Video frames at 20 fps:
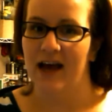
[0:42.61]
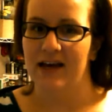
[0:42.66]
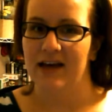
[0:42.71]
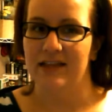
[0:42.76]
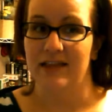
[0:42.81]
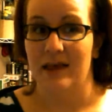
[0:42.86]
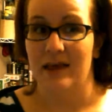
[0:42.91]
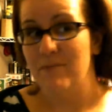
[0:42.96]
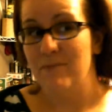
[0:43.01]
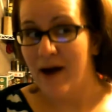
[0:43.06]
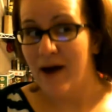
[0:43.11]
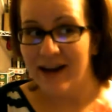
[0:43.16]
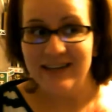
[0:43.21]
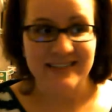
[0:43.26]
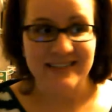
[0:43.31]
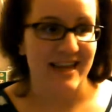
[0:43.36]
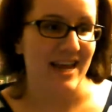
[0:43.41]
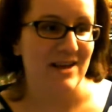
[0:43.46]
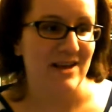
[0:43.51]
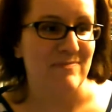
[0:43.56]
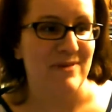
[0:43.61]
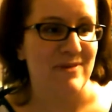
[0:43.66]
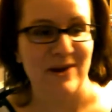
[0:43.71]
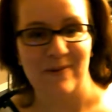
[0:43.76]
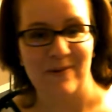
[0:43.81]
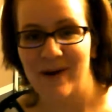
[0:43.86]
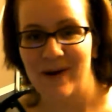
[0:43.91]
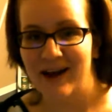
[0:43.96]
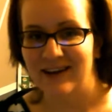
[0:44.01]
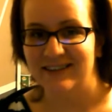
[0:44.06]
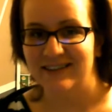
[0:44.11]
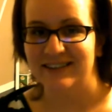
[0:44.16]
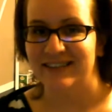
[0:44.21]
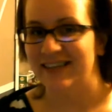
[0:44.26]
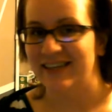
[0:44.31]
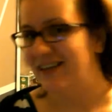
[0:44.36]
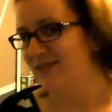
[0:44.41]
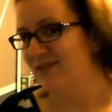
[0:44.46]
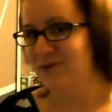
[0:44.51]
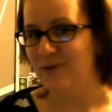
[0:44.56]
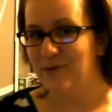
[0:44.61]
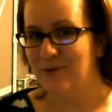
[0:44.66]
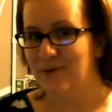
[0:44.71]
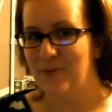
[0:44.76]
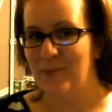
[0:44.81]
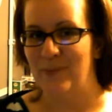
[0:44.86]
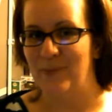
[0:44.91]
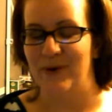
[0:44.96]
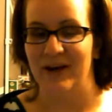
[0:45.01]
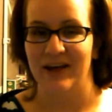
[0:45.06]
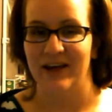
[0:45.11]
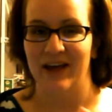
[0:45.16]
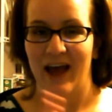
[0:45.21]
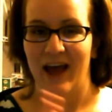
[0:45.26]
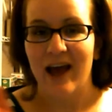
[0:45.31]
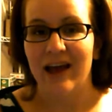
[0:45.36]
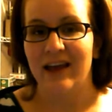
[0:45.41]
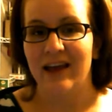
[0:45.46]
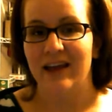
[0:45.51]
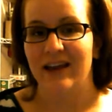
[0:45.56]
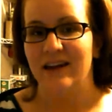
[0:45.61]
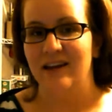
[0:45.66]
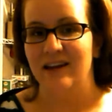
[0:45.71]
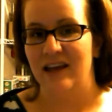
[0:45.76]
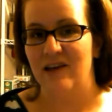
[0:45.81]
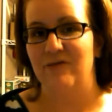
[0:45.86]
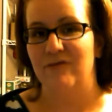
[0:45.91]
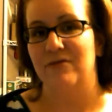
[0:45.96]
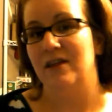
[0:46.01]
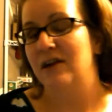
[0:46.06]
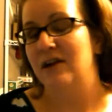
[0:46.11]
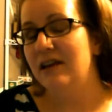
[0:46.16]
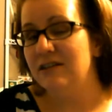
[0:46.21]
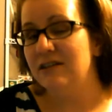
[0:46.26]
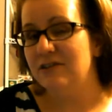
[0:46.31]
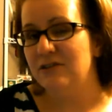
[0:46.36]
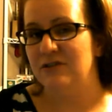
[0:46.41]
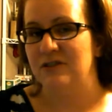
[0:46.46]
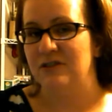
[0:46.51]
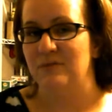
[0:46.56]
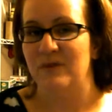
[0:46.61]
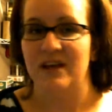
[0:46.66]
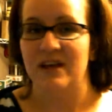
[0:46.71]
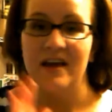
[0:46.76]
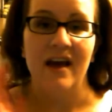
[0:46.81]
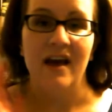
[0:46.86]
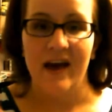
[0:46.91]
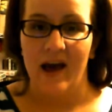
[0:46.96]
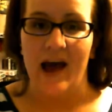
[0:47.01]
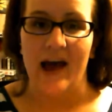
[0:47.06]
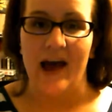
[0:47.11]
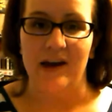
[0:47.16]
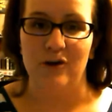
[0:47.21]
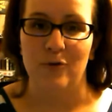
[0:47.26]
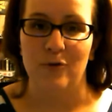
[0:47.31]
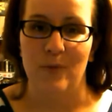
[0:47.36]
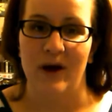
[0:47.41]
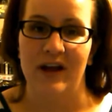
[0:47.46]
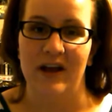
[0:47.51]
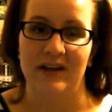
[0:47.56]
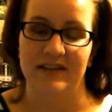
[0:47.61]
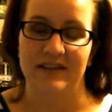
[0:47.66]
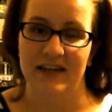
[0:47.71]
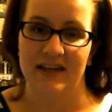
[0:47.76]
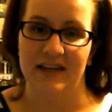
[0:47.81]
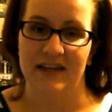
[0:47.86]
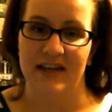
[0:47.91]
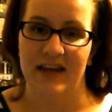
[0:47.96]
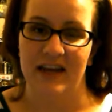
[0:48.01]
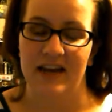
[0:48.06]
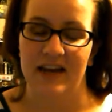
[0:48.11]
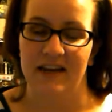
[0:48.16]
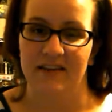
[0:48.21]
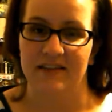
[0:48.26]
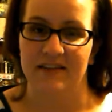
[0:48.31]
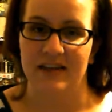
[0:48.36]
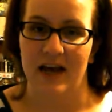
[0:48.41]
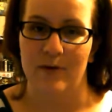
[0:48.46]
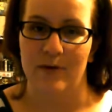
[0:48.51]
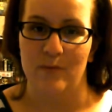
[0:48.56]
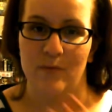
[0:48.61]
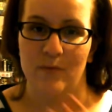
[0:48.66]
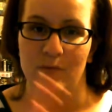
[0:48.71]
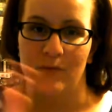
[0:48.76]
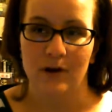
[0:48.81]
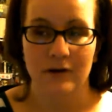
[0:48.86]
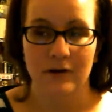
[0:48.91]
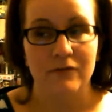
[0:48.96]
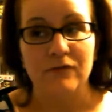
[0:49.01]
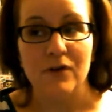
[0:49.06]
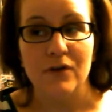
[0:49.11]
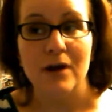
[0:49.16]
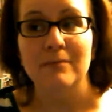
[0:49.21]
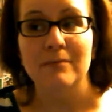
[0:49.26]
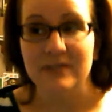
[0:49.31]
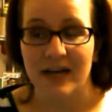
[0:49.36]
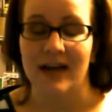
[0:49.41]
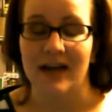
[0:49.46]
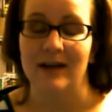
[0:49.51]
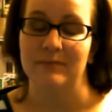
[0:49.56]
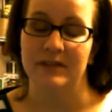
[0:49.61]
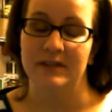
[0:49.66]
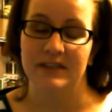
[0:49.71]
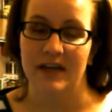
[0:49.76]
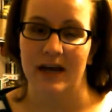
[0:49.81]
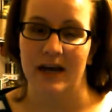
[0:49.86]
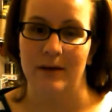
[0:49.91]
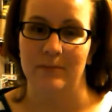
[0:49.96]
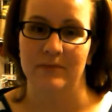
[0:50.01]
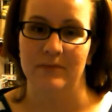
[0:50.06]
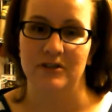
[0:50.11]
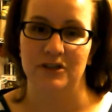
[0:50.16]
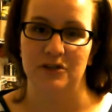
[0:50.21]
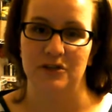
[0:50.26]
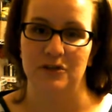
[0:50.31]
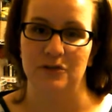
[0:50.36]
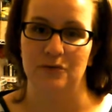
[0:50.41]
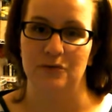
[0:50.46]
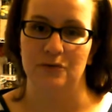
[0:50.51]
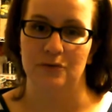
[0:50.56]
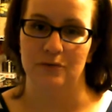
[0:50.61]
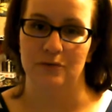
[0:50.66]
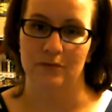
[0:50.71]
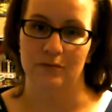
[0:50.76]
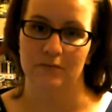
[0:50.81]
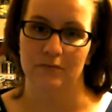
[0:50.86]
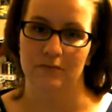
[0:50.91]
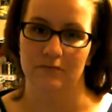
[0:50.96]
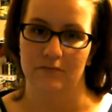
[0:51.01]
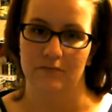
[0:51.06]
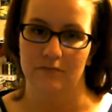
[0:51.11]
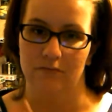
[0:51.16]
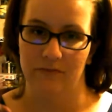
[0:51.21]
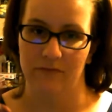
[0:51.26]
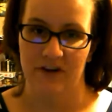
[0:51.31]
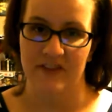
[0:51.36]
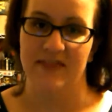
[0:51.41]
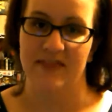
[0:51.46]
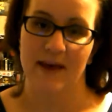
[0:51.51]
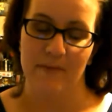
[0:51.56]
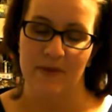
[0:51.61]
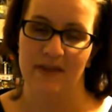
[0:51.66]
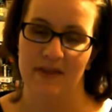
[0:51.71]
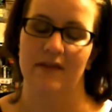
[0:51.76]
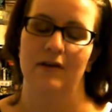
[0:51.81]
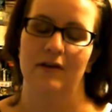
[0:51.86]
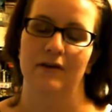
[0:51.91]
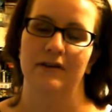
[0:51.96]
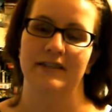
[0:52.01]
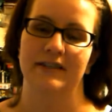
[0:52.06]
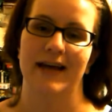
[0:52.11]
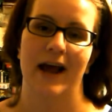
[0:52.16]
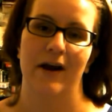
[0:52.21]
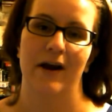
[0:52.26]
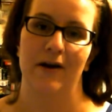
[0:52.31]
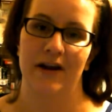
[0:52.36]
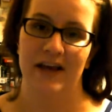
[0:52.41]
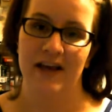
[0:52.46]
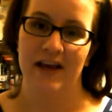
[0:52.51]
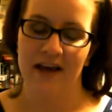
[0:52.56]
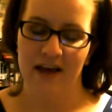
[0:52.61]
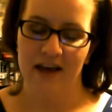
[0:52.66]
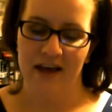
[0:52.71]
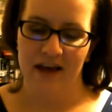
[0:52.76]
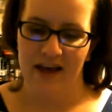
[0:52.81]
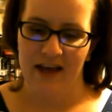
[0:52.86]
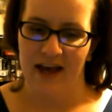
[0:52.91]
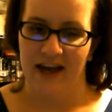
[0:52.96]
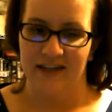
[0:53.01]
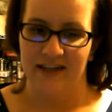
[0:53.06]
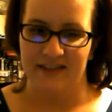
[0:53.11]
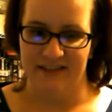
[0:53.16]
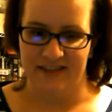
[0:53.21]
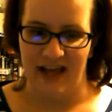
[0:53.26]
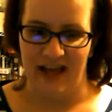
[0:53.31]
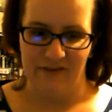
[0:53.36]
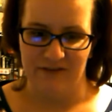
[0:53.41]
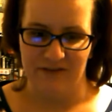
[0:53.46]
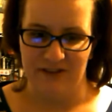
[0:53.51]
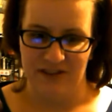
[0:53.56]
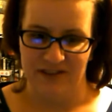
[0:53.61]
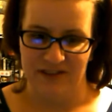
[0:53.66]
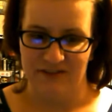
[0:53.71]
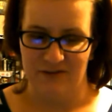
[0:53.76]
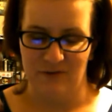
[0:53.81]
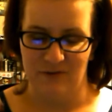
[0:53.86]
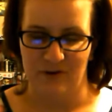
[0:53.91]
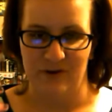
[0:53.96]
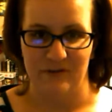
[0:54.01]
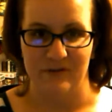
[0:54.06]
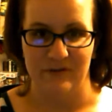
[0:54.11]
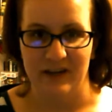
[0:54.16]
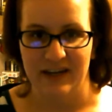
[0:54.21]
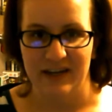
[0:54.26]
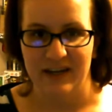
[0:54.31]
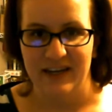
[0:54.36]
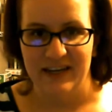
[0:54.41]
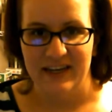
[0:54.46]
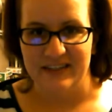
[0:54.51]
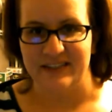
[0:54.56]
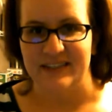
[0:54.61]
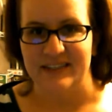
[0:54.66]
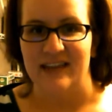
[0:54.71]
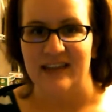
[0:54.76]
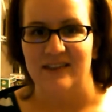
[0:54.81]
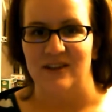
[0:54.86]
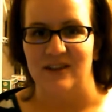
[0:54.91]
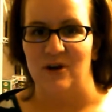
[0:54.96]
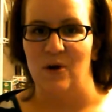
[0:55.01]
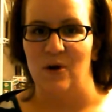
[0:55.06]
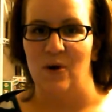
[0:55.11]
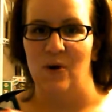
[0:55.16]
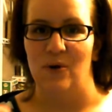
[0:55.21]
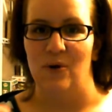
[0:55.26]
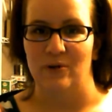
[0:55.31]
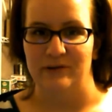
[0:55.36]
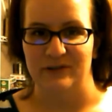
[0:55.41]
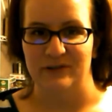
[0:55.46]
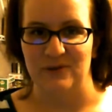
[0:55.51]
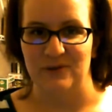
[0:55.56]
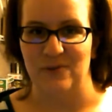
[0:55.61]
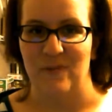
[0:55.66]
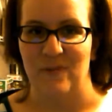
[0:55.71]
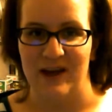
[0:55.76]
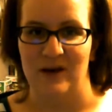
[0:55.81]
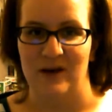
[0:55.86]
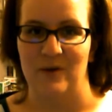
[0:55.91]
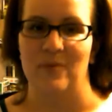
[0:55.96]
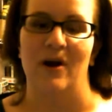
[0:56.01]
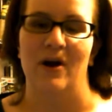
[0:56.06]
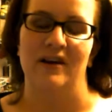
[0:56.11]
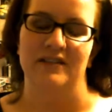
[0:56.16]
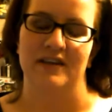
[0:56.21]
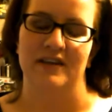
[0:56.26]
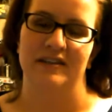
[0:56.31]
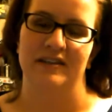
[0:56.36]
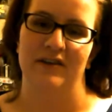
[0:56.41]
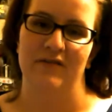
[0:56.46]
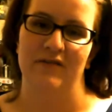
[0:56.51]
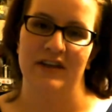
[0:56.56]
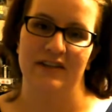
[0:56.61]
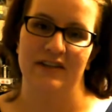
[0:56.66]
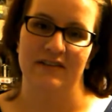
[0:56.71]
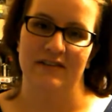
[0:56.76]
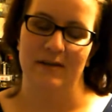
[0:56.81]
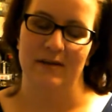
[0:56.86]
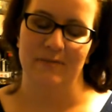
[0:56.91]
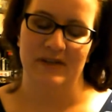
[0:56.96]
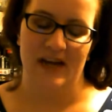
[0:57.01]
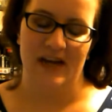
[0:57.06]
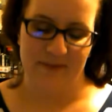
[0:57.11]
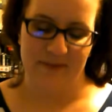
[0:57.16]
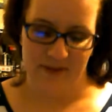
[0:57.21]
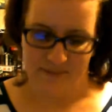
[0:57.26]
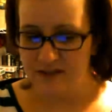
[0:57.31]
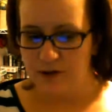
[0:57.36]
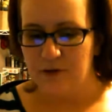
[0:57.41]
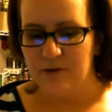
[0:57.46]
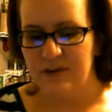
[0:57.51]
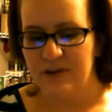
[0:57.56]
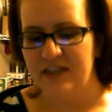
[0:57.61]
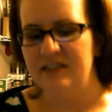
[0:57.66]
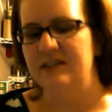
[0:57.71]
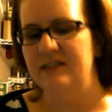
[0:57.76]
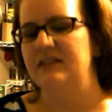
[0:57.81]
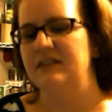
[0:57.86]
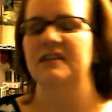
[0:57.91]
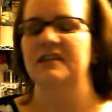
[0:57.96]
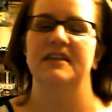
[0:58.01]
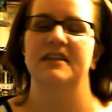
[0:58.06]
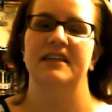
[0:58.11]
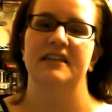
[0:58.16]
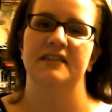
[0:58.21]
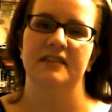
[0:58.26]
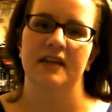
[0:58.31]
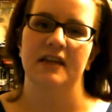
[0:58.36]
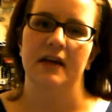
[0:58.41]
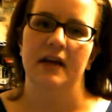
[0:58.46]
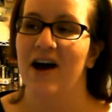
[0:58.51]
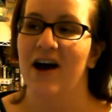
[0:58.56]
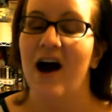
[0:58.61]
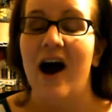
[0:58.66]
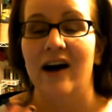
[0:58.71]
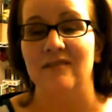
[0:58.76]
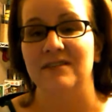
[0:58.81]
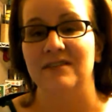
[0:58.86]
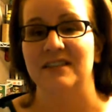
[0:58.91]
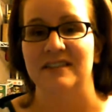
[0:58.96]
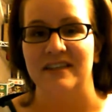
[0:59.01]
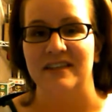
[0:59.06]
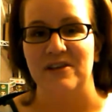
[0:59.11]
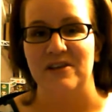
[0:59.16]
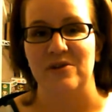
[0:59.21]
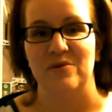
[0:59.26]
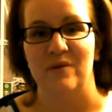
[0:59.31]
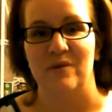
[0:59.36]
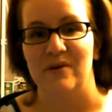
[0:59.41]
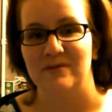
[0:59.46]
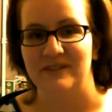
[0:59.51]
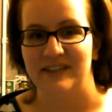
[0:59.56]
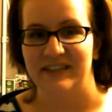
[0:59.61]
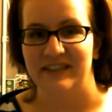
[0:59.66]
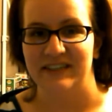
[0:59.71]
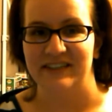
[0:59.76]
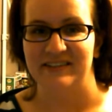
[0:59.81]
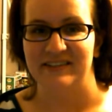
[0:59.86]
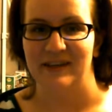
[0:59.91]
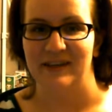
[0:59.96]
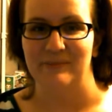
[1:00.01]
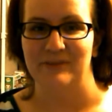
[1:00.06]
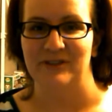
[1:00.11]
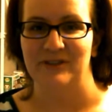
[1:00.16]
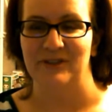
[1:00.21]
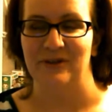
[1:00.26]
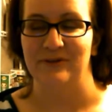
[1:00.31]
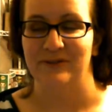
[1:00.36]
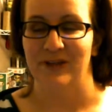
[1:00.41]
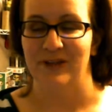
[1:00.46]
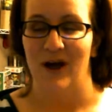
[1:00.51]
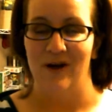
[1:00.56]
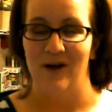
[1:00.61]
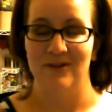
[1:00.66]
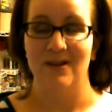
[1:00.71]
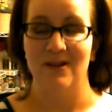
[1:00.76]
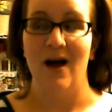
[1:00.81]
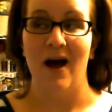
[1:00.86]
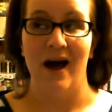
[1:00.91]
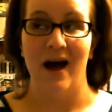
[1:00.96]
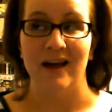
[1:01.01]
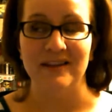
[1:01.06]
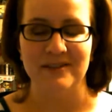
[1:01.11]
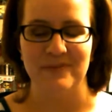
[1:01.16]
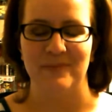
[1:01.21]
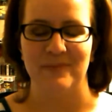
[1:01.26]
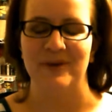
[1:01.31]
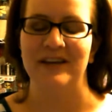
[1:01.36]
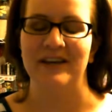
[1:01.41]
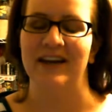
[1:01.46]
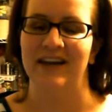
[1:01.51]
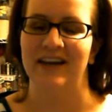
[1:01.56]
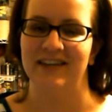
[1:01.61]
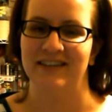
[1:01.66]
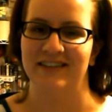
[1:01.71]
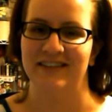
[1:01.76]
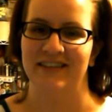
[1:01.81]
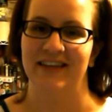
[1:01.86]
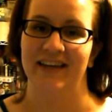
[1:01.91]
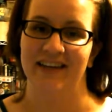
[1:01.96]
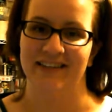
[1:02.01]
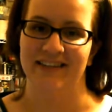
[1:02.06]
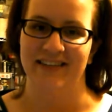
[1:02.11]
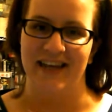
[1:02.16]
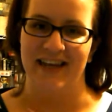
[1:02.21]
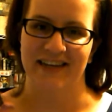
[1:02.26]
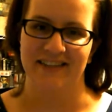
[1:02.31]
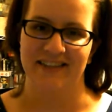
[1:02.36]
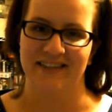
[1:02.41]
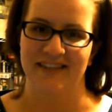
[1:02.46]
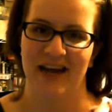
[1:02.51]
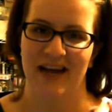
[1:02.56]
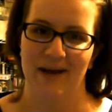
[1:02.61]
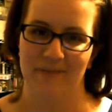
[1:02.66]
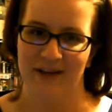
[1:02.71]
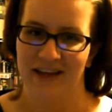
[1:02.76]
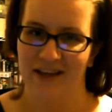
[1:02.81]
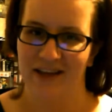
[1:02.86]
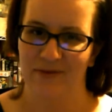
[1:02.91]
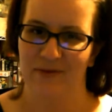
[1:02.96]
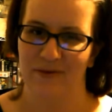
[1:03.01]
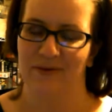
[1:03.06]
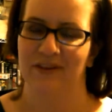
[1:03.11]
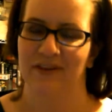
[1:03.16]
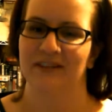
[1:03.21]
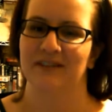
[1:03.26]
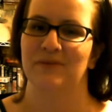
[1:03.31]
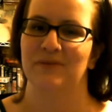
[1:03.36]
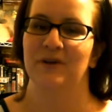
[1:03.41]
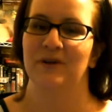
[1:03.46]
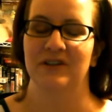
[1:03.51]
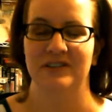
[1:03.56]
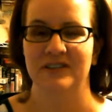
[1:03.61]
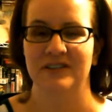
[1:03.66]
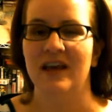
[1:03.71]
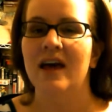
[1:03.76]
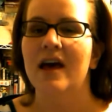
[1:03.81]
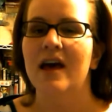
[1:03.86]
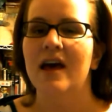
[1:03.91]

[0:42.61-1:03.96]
They might take me a while to get through, but if they interest me, I don't mind dedicating the time from time to time to read them in their entirety. I just have to sort of set the goal to make a project of it sometimes. So this series, obviously you won't see these episodes a lot because it takes time to get through these books,